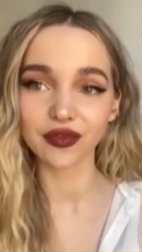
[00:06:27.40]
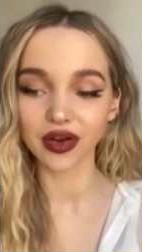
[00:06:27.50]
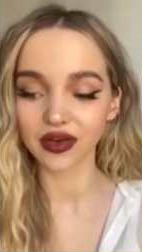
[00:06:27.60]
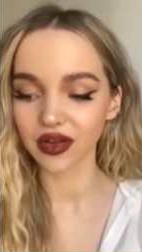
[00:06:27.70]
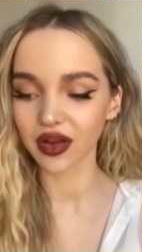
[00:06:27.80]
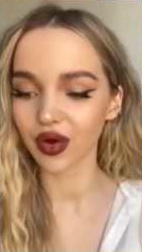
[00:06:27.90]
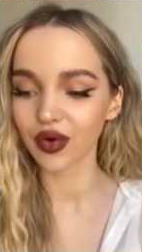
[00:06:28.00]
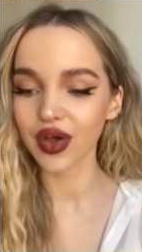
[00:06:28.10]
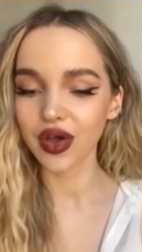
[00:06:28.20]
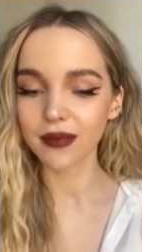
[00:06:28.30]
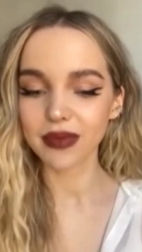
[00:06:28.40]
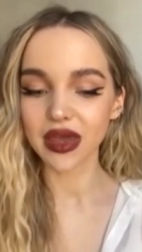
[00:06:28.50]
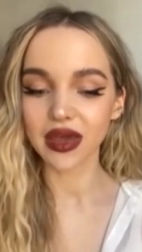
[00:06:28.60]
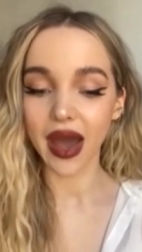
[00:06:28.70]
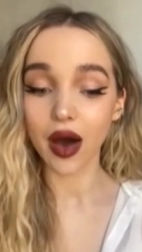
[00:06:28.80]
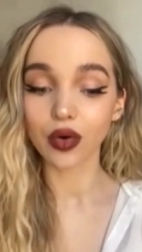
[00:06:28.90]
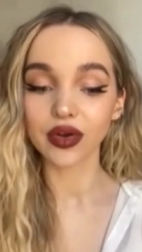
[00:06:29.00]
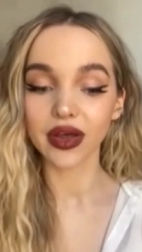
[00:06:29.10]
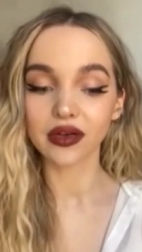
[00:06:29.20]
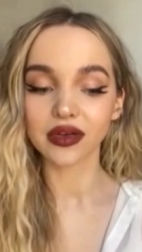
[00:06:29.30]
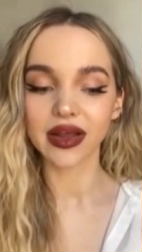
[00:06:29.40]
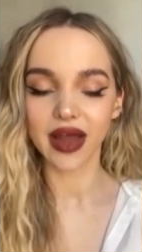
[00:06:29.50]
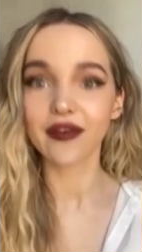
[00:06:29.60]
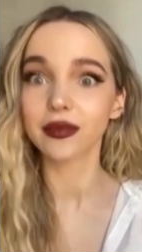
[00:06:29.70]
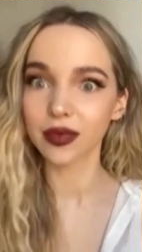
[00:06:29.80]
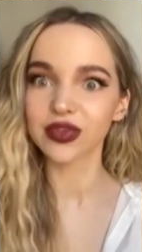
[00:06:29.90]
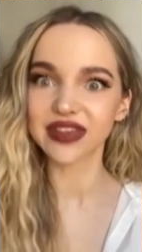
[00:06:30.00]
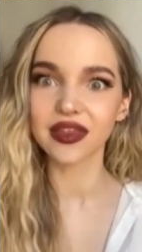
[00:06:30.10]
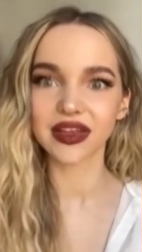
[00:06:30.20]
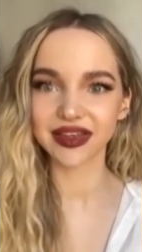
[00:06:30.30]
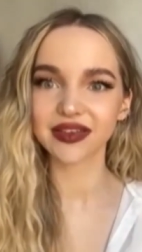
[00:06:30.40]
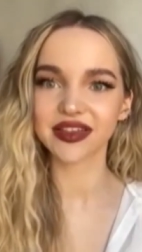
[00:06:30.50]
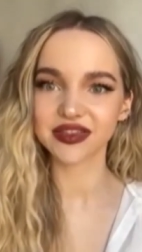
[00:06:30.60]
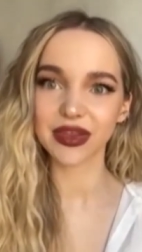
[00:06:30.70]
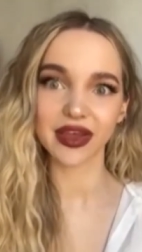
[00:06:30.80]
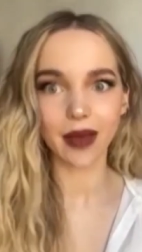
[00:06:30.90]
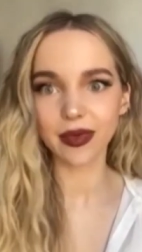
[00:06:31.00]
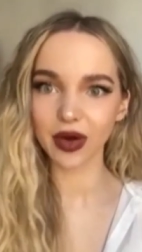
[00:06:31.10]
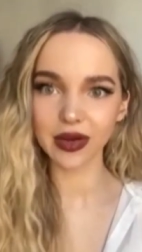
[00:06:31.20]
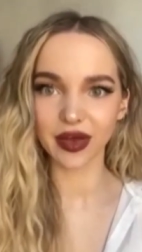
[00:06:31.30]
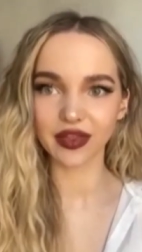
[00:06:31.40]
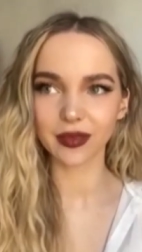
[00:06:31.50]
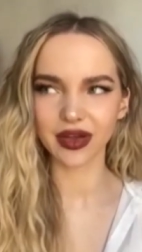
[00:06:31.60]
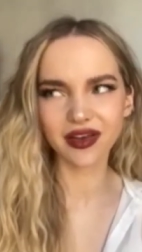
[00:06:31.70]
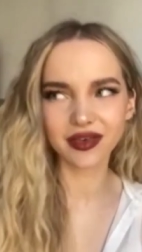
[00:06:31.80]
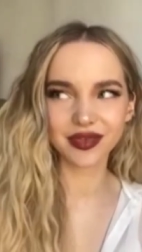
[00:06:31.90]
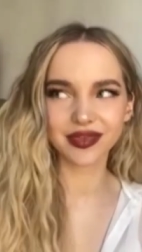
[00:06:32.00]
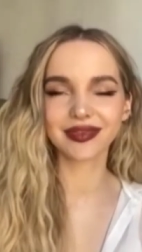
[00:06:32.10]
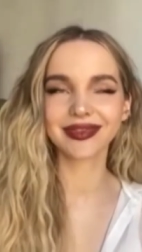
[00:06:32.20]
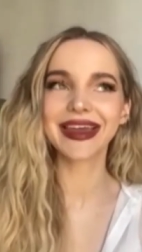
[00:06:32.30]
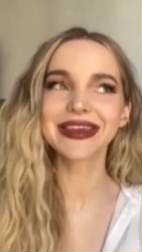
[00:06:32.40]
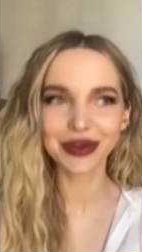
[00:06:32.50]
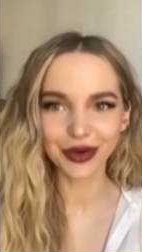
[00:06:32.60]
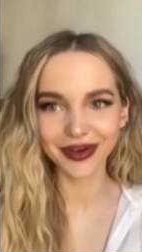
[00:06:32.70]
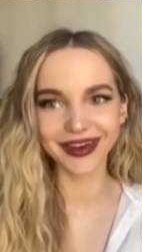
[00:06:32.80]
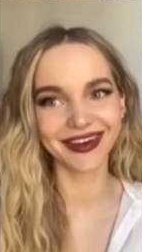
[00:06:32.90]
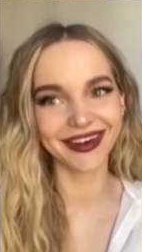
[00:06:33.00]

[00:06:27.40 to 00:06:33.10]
different. You know, being out and and having people say things like that to me, like Happy Pride Month. I'm like, oh, thank you,